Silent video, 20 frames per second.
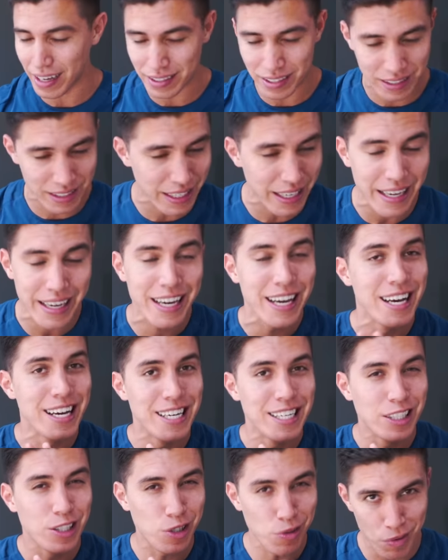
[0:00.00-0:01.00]
S D.
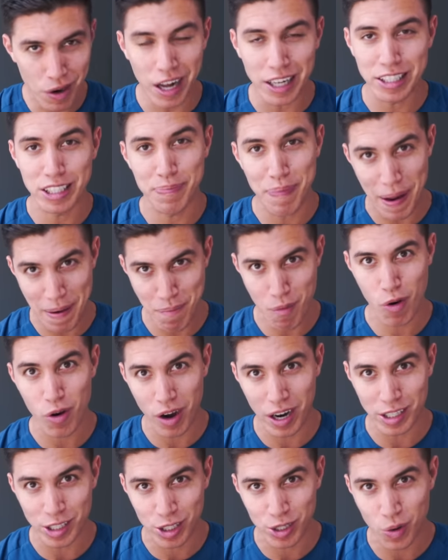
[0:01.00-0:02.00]
Do not spend
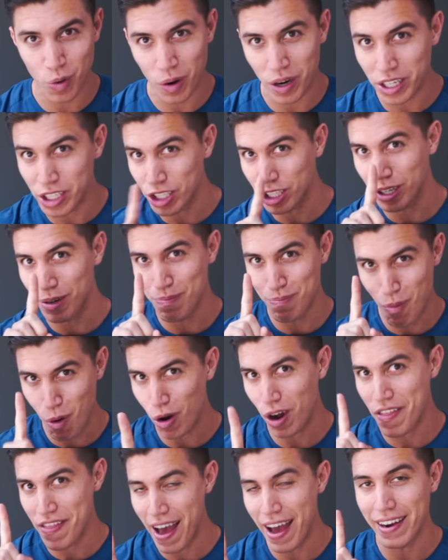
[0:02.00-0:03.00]
more on storage,
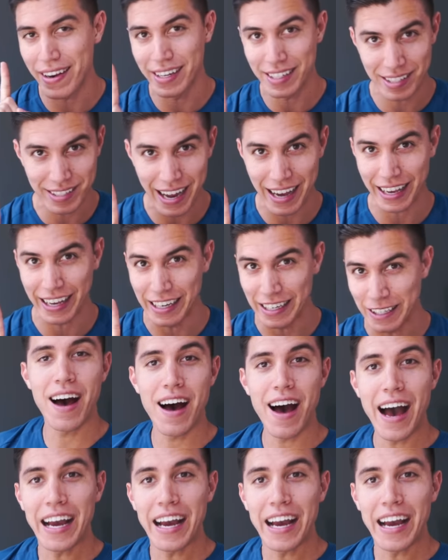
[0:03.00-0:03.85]
more on that in a second.